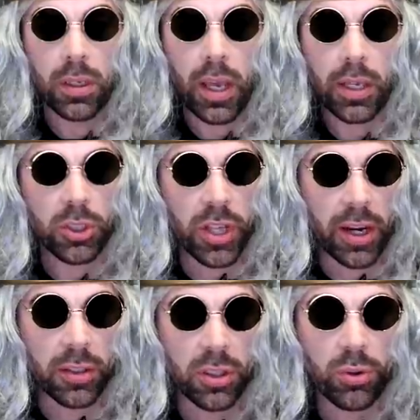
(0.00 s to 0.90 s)
And shout
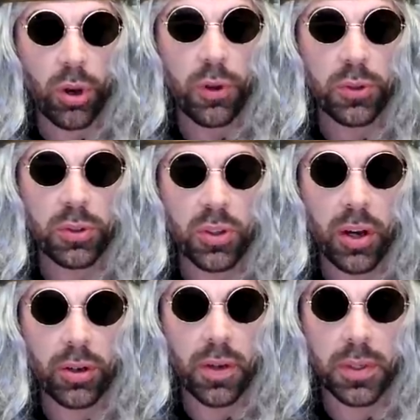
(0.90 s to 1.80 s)
out to Crowfoot's
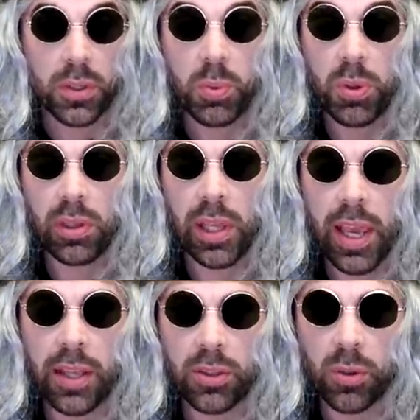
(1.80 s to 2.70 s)
Daughter of the Disputed
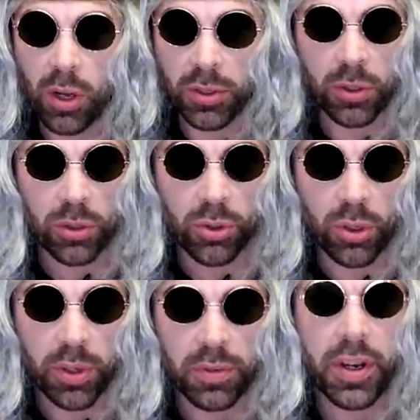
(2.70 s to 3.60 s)
Lands, who also
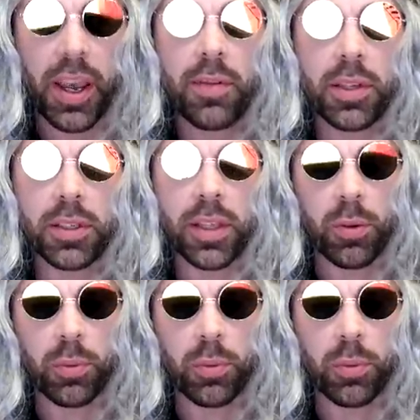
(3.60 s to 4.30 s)
contributed very heavily to that